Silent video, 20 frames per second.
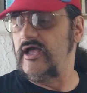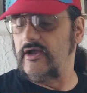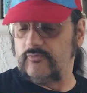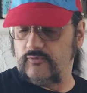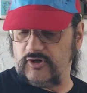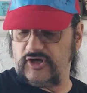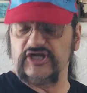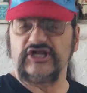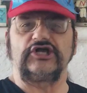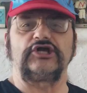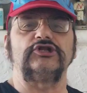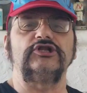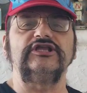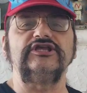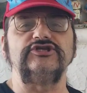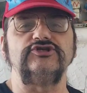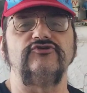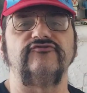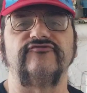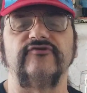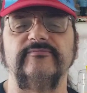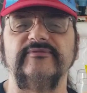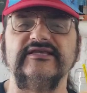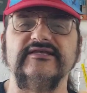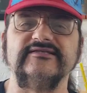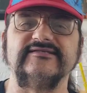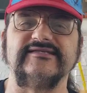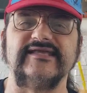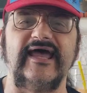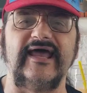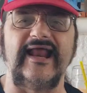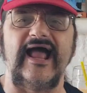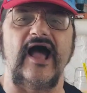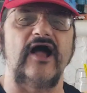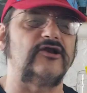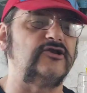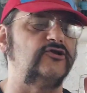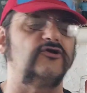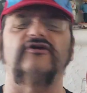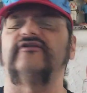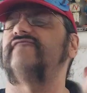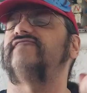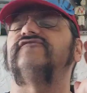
We're going to clean you from the inside out, and you're going to